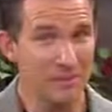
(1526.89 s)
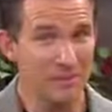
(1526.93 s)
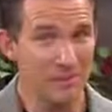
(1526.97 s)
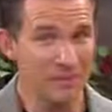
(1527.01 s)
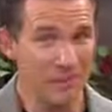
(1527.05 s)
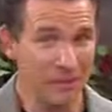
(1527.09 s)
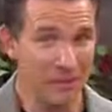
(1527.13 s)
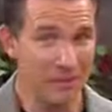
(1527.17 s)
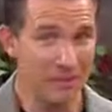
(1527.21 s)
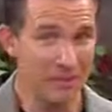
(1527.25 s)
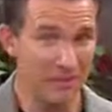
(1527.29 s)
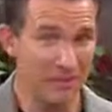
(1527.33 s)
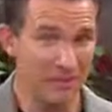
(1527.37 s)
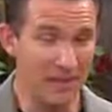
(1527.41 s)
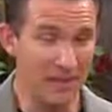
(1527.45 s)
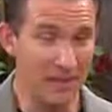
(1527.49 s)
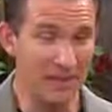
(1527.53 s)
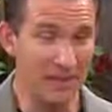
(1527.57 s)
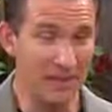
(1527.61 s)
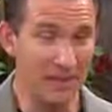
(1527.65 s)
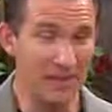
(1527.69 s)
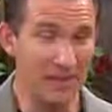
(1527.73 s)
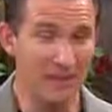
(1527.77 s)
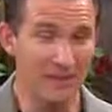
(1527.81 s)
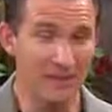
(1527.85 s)
been
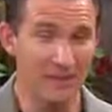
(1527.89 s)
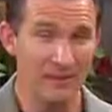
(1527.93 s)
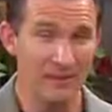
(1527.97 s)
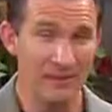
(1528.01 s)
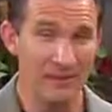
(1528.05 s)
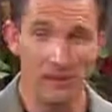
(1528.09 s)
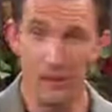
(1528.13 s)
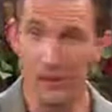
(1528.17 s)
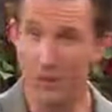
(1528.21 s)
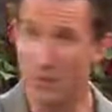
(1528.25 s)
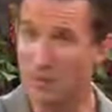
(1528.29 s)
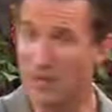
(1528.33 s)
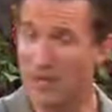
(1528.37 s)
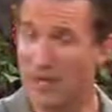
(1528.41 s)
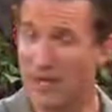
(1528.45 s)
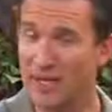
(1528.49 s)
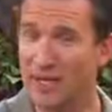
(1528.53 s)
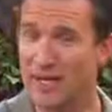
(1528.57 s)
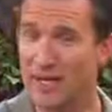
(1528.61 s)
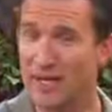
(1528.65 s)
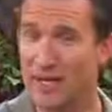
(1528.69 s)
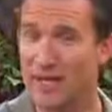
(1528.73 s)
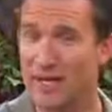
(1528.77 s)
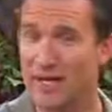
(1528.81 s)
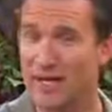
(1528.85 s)
defeated? Oh, you bet
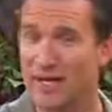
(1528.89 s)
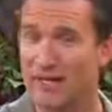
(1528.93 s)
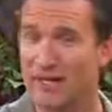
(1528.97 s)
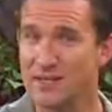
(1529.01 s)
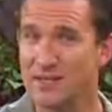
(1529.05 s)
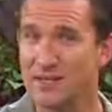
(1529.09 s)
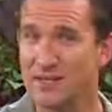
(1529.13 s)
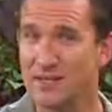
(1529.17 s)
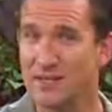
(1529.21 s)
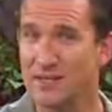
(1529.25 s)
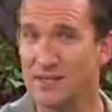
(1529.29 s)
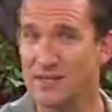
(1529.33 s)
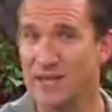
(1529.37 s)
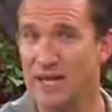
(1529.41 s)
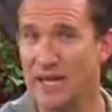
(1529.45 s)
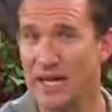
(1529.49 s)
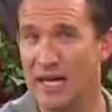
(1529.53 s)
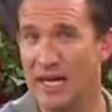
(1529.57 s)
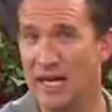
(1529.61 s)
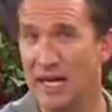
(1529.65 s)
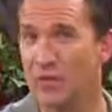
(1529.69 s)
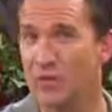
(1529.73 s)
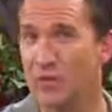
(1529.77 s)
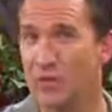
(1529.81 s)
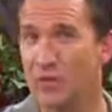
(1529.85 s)
he has.
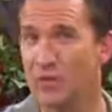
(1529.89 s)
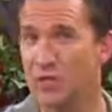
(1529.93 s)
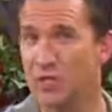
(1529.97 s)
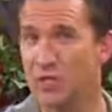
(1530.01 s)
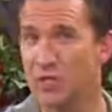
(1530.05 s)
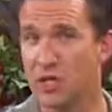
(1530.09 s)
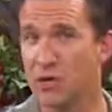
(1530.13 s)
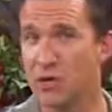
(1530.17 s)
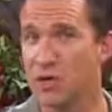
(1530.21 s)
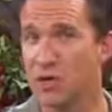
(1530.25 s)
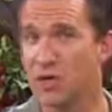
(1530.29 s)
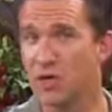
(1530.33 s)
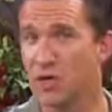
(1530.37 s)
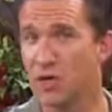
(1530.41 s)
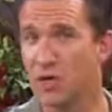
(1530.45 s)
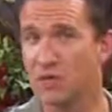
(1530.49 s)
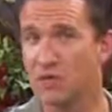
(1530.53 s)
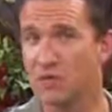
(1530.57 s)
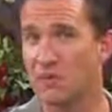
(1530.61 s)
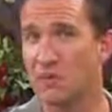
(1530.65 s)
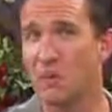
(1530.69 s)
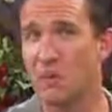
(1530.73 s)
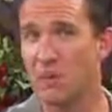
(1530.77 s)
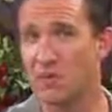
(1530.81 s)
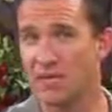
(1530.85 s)
Hebrews 2 and verse
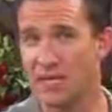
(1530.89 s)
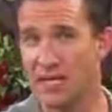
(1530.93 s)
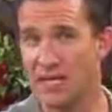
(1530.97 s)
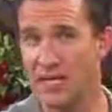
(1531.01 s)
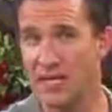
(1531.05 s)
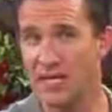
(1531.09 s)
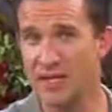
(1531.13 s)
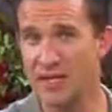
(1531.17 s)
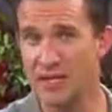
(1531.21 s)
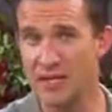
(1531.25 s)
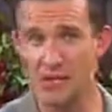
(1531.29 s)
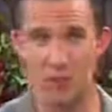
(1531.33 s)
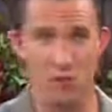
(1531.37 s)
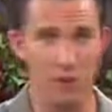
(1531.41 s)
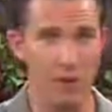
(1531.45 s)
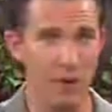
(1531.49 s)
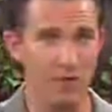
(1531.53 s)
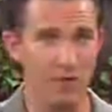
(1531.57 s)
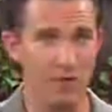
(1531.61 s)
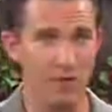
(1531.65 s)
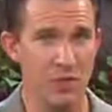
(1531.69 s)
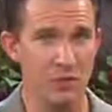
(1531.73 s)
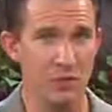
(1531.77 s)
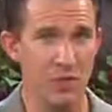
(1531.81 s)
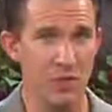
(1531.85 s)
14, the
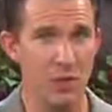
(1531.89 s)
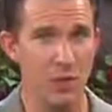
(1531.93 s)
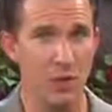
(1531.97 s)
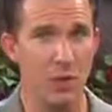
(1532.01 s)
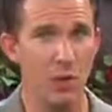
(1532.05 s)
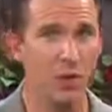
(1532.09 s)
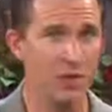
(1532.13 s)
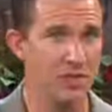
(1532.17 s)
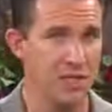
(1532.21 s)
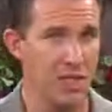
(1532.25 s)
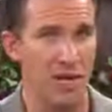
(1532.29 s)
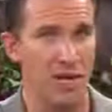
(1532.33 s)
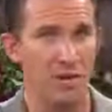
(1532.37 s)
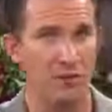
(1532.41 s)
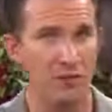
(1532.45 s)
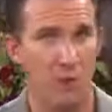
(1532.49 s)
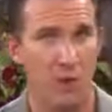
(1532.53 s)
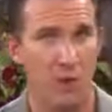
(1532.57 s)
scripture records of